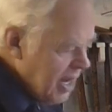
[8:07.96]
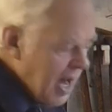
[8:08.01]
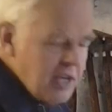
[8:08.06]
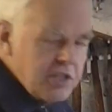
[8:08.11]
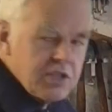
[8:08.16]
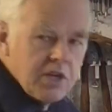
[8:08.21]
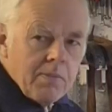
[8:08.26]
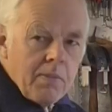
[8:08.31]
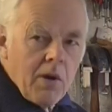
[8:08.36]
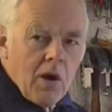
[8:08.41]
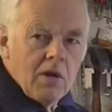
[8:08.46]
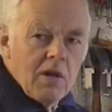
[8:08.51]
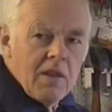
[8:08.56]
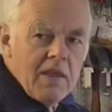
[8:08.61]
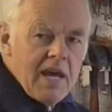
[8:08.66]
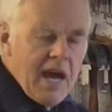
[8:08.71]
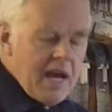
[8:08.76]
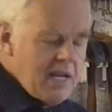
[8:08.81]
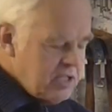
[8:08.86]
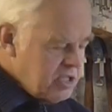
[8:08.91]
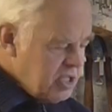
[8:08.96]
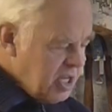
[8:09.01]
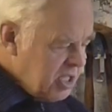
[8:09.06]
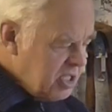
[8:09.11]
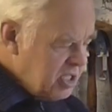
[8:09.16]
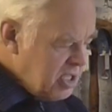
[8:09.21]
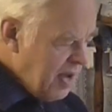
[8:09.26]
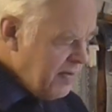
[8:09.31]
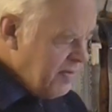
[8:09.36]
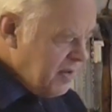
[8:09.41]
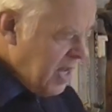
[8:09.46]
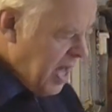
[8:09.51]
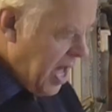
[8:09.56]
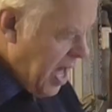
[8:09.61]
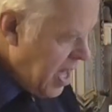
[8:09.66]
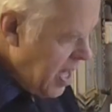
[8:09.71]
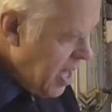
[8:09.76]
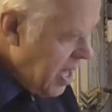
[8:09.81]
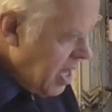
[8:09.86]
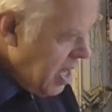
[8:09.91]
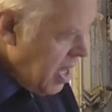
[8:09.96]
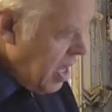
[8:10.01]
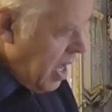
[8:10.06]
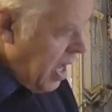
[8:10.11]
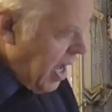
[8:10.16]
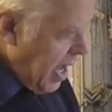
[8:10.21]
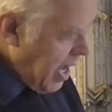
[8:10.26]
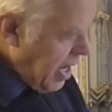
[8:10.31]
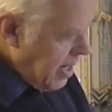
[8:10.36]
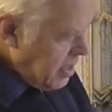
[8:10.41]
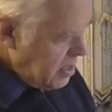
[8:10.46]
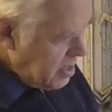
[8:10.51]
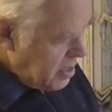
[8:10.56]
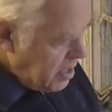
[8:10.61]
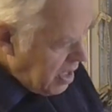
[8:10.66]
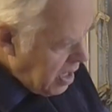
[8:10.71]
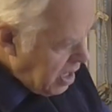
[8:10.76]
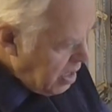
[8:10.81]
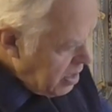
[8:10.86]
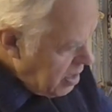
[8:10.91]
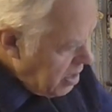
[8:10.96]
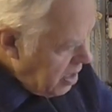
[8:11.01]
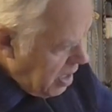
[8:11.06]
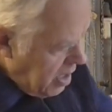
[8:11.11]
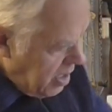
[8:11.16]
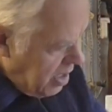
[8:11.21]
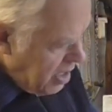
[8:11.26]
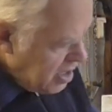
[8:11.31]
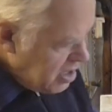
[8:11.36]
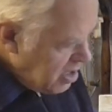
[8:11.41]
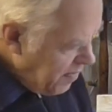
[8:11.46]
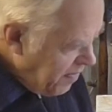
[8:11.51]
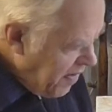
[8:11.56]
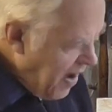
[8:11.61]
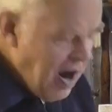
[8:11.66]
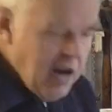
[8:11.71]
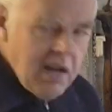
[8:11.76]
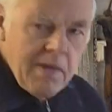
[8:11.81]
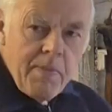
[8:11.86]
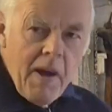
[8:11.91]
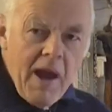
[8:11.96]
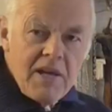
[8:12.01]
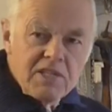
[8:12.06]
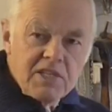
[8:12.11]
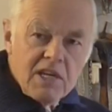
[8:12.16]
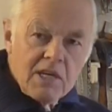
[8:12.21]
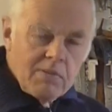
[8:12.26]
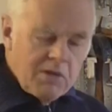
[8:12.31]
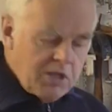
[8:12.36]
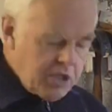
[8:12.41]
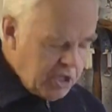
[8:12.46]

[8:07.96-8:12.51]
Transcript: later model, the 867A, and it's a fairly basic